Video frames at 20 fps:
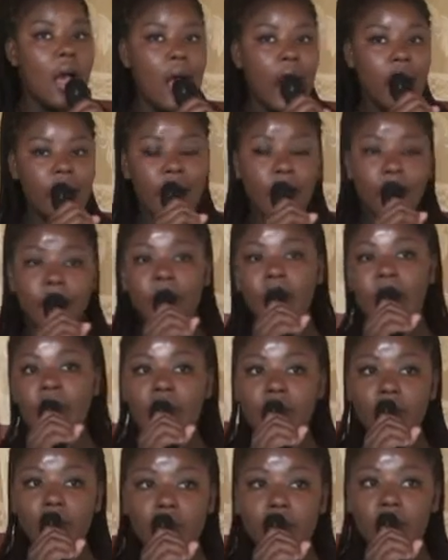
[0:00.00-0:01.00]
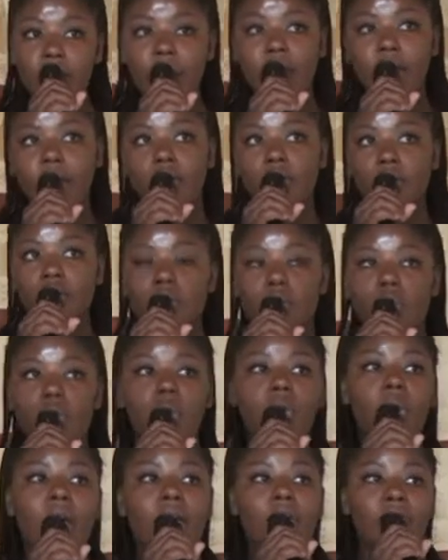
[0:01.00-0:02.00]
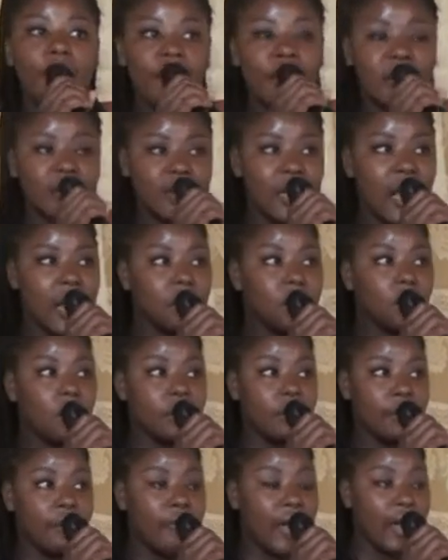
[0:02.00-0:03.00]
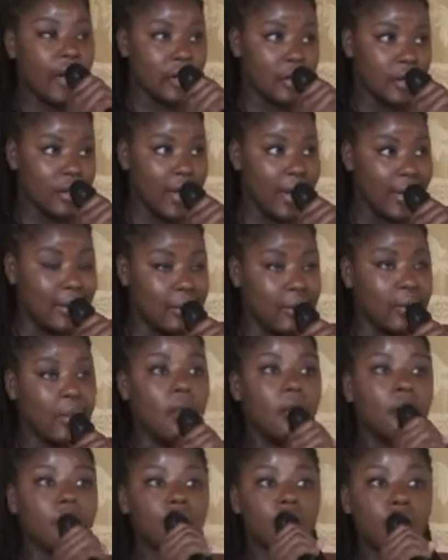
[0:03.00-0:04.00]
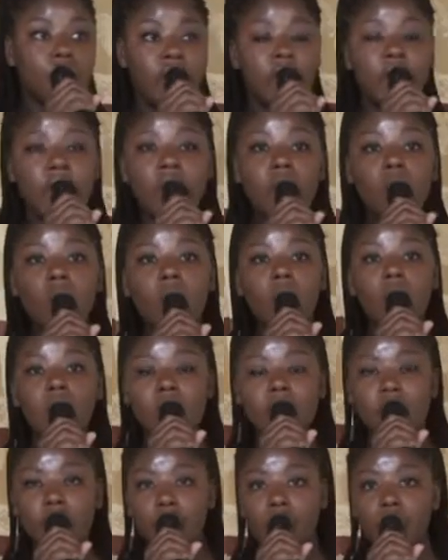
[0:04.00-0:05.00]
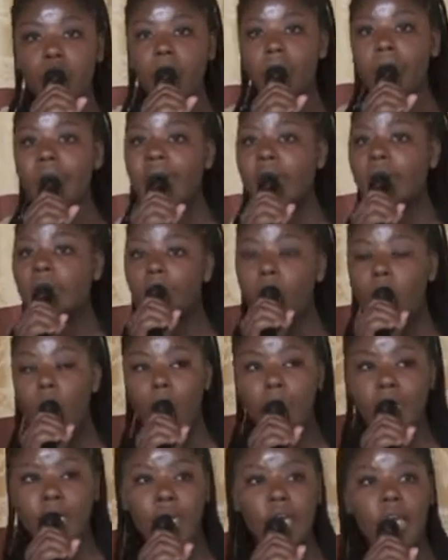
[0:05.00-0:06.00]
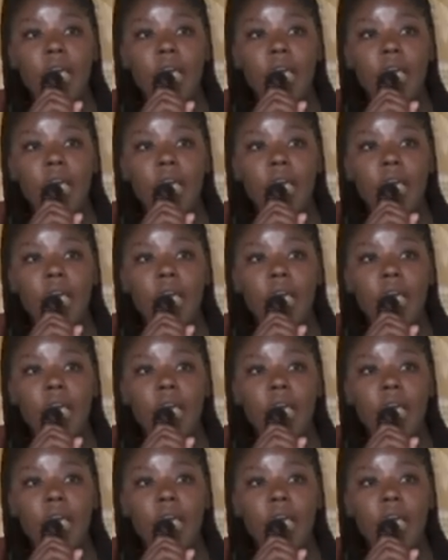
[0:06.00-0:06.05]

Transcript: And I'm here today to emphasize on the fact that drinking water should remain public